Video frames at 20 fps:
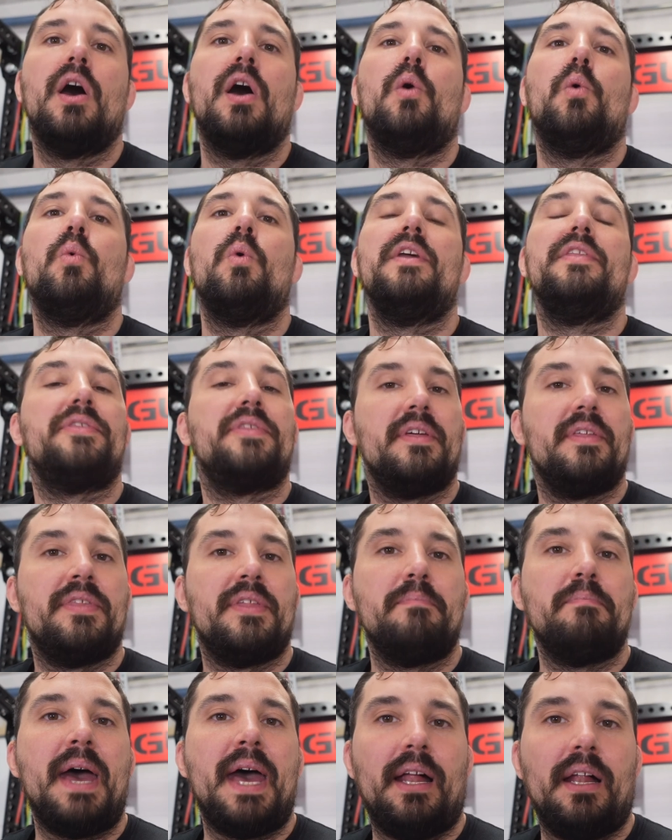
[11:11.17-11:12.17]
with the
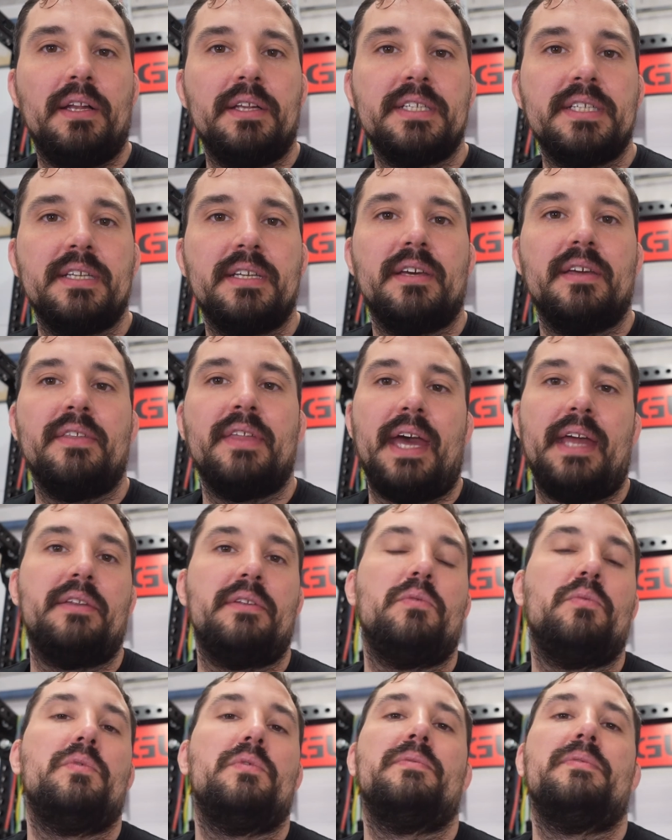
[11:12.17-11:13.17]
belt
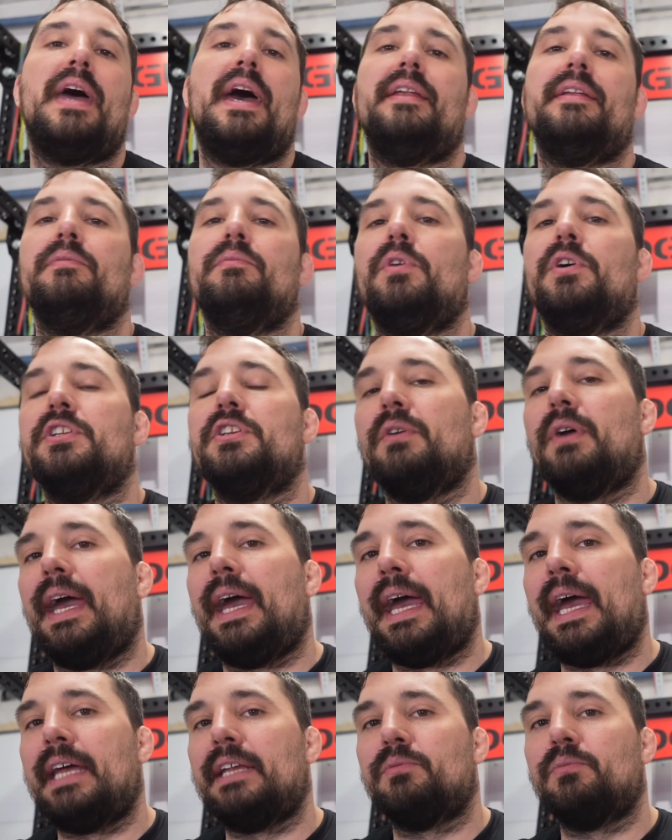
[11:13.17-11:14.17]
than what you
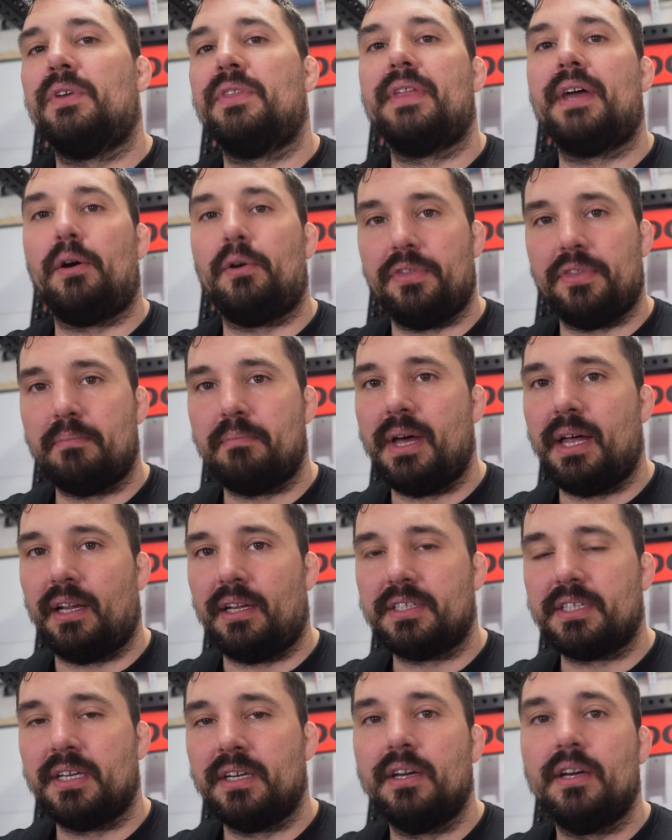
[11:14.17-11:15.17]
had without the
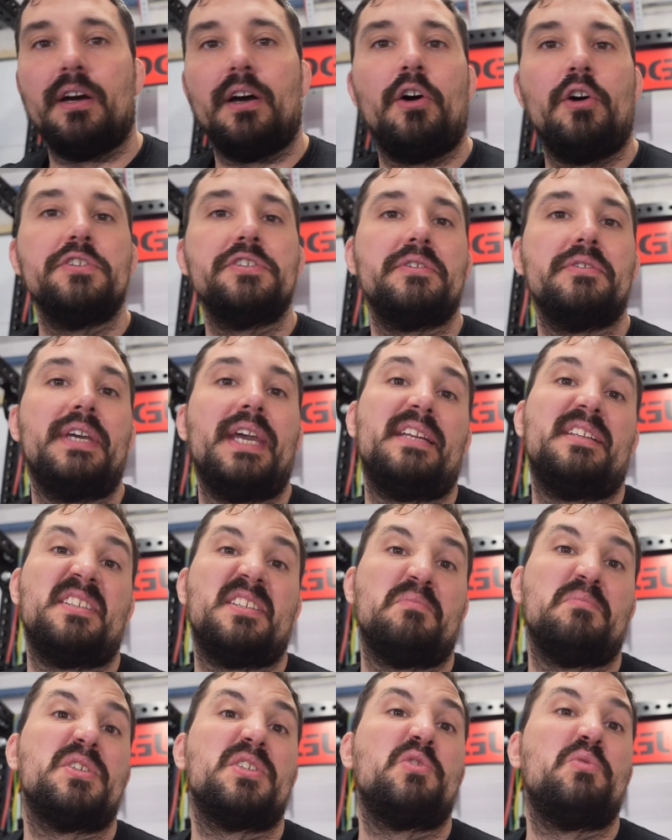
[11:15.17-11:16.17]
belt. Also get
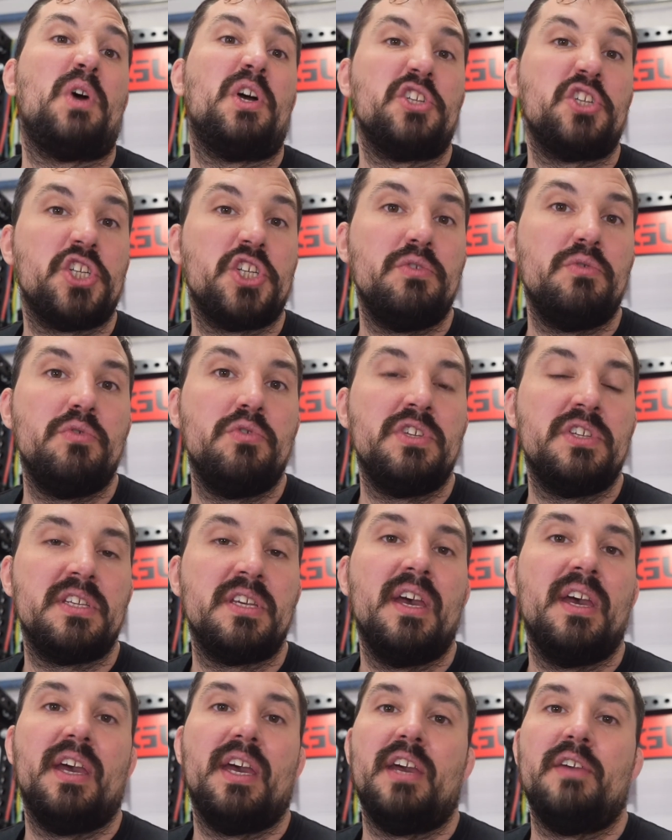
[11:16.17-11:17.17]
some squat
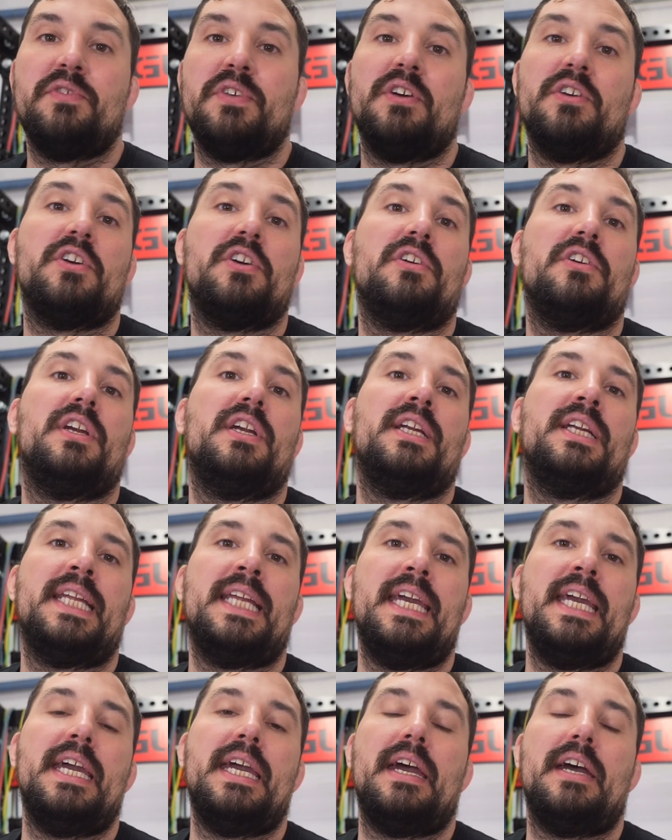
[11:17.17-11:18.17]
shoes if you're
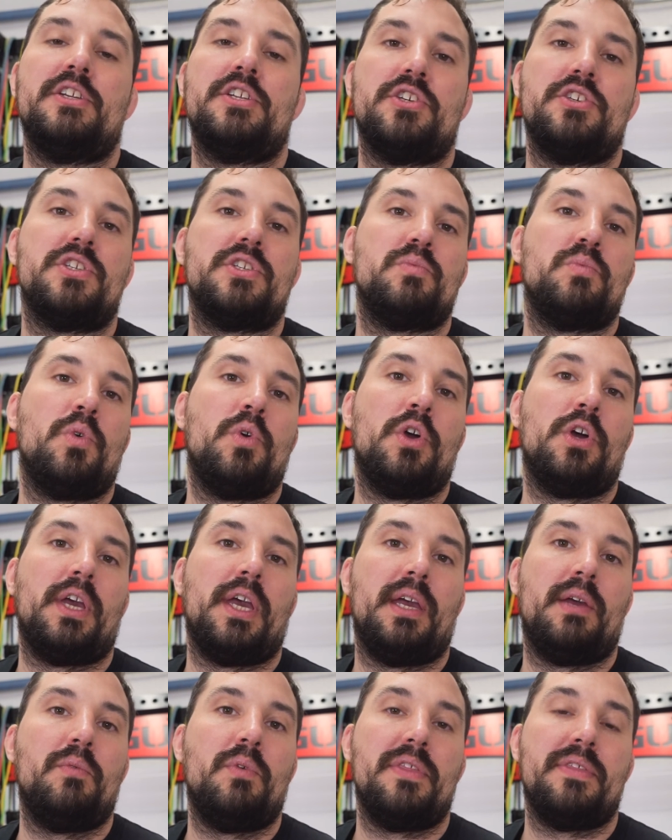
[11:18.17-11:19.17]
currently just
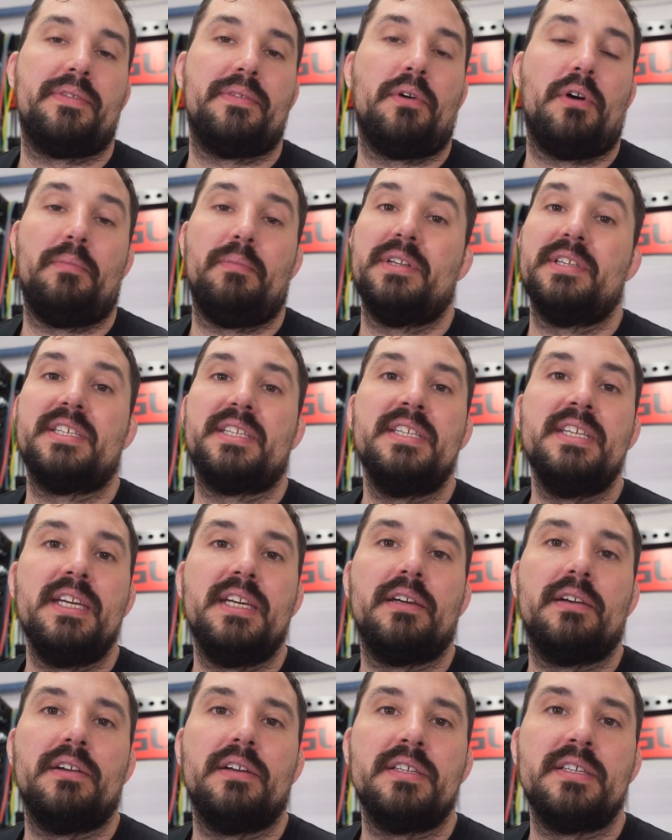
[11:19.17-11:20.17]
working with normal
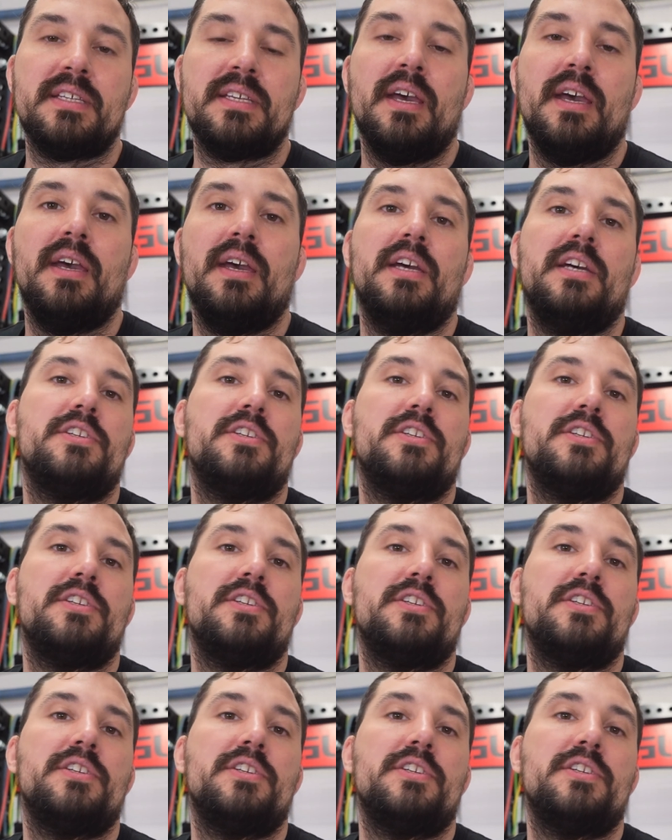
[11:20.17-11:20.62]
sneakers.